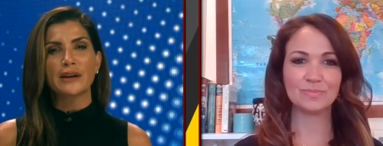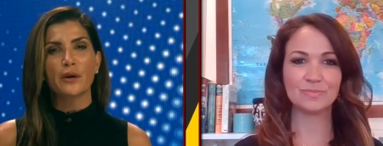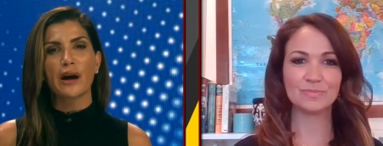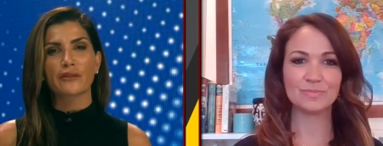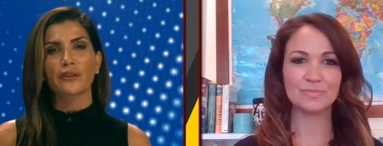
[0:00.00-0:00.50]
Speaker 1: know
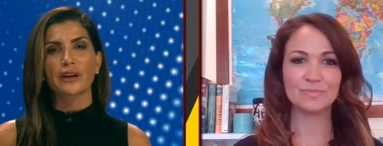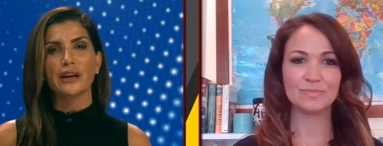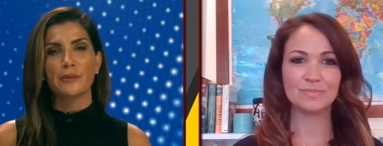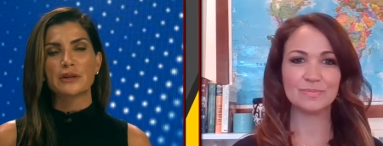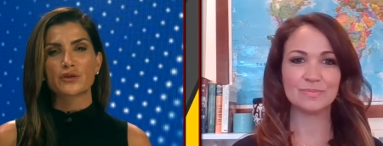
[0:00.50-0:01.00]
every
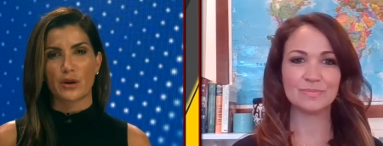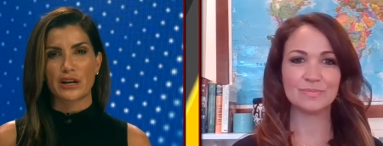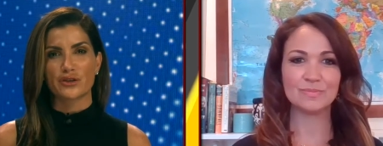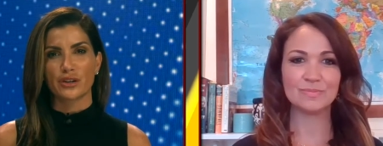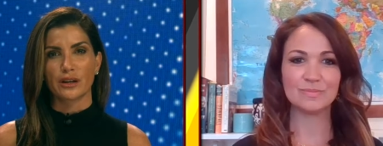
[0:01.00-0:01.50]

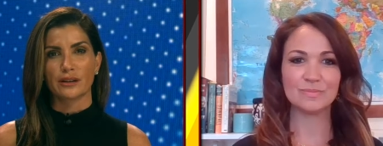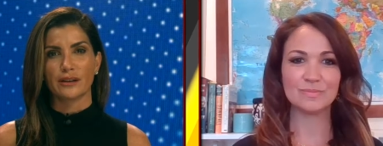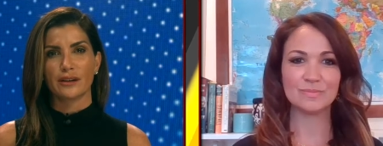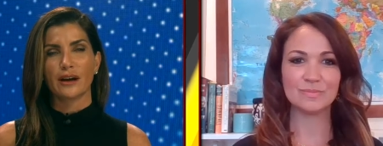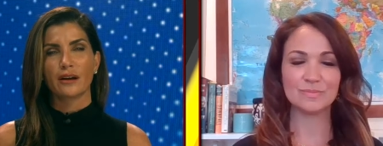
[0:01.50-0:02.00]
administration
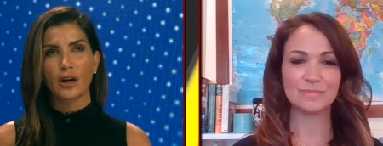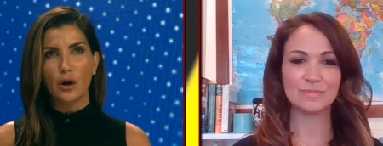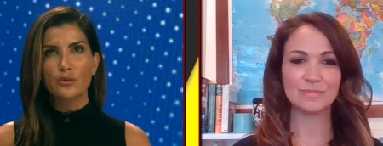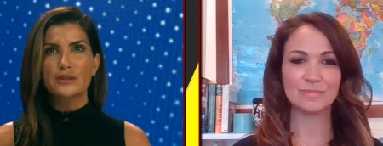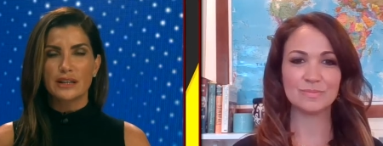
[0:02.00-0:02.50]

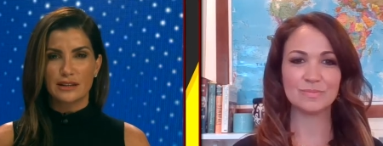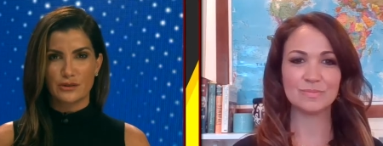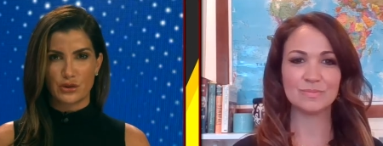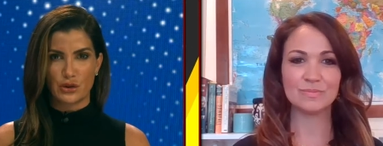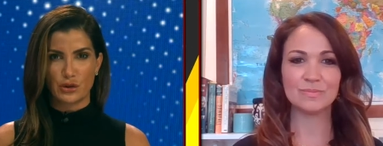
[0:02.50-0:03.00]
goes
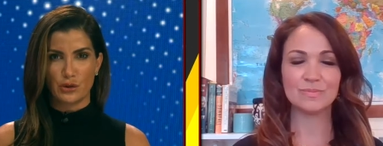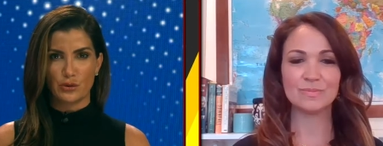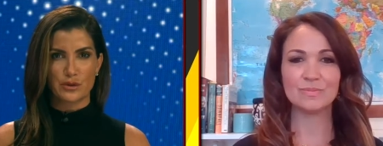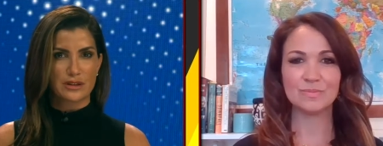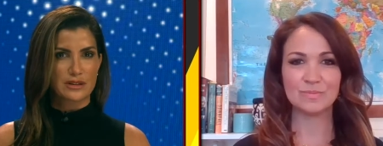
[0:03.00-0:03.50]

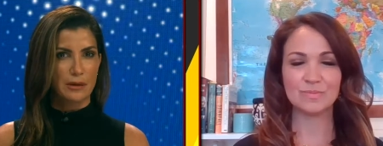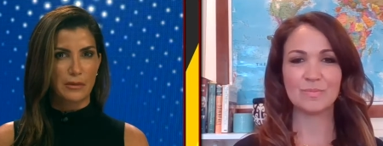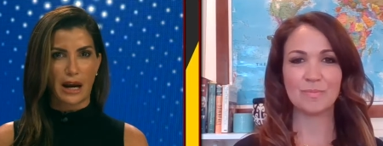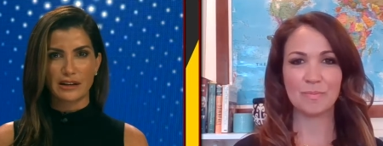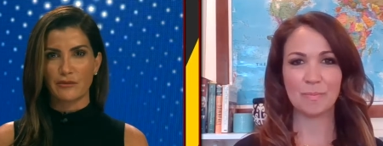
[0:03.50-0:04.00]
into some
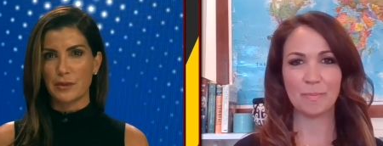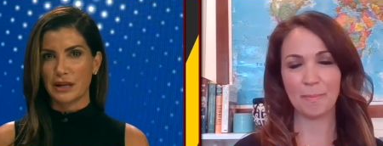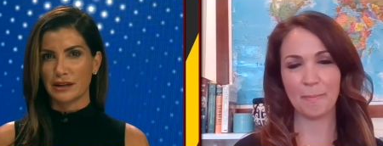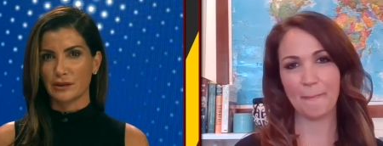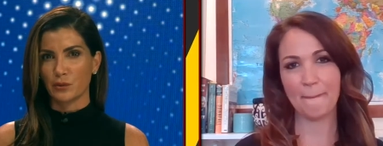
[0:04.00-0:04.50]
kind of
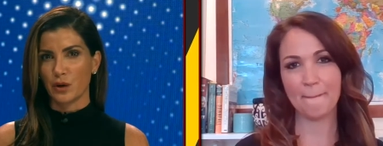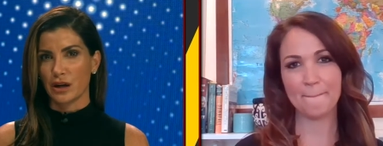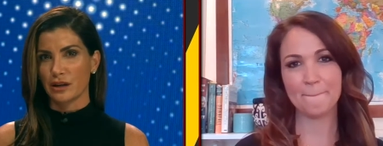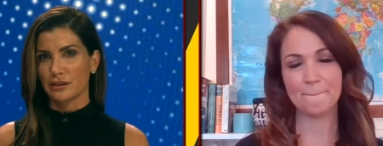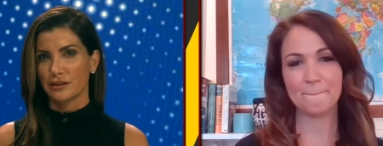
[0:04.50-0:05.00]
meeting
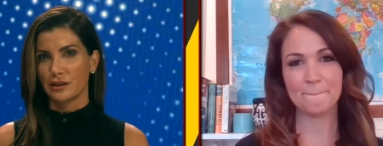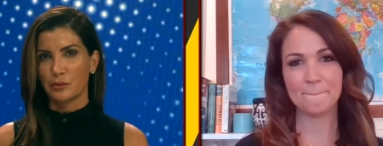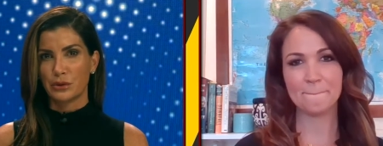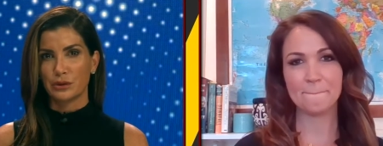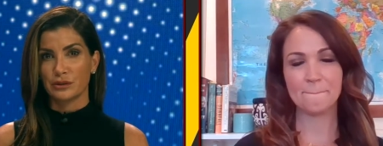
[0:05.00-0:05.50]
with you know
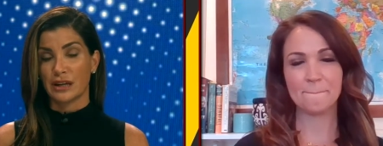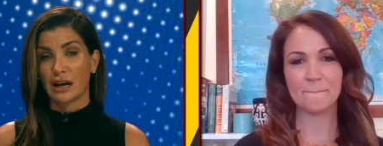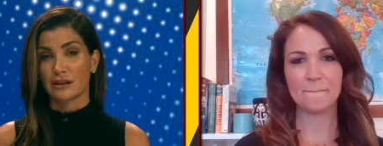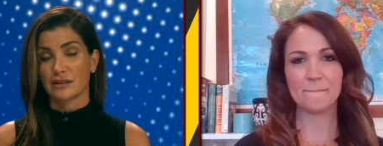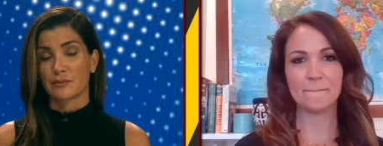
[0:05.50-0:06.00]
Putin
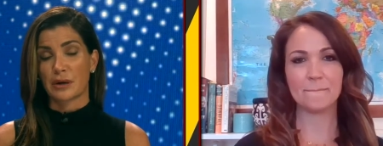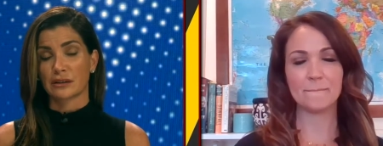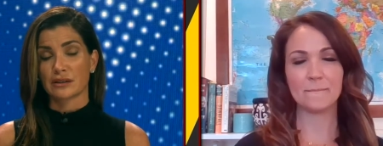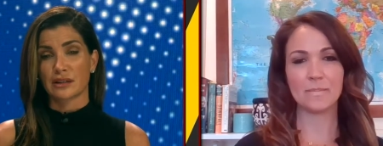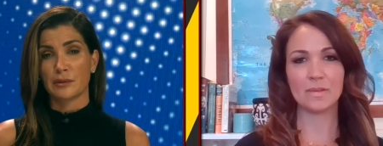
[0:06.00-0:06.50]
now because
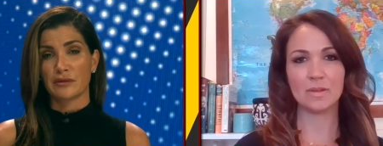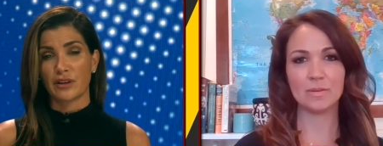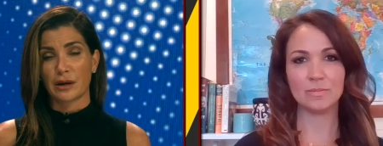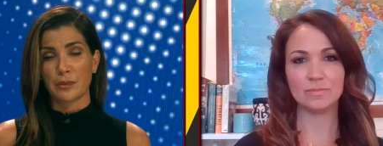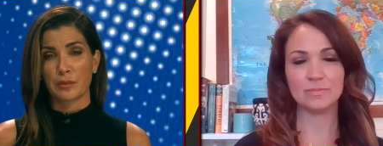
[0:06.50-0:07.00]
apparently it's going to be
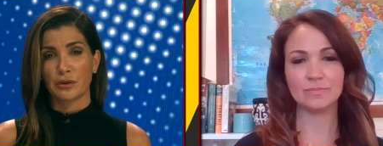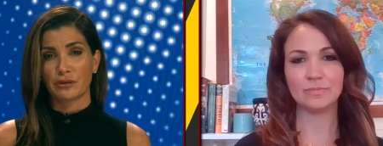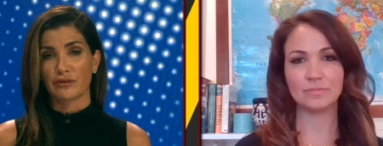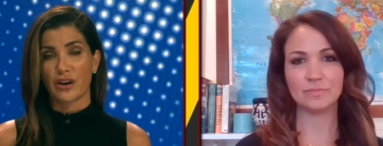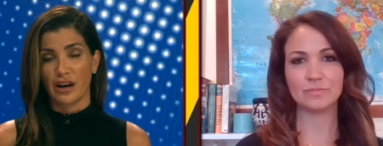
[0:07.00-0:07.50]
Vladimir
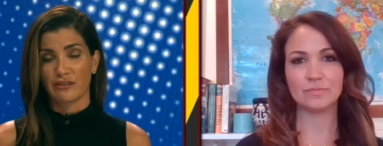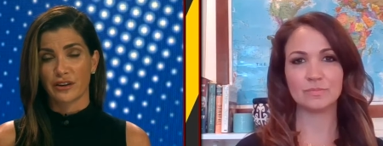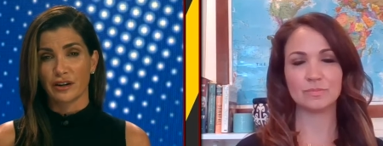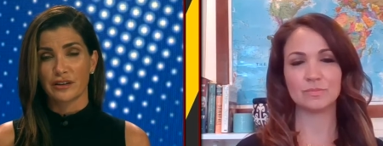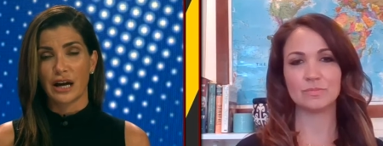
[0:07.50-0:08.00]
Putin
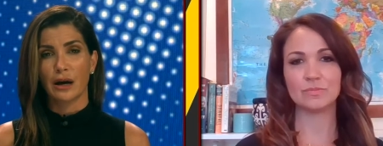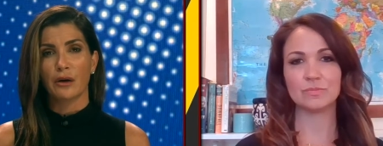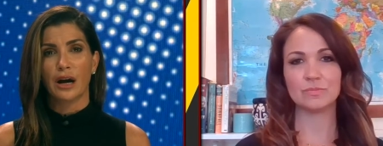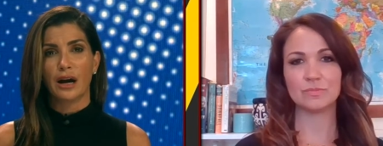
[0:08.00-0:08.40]
forever now.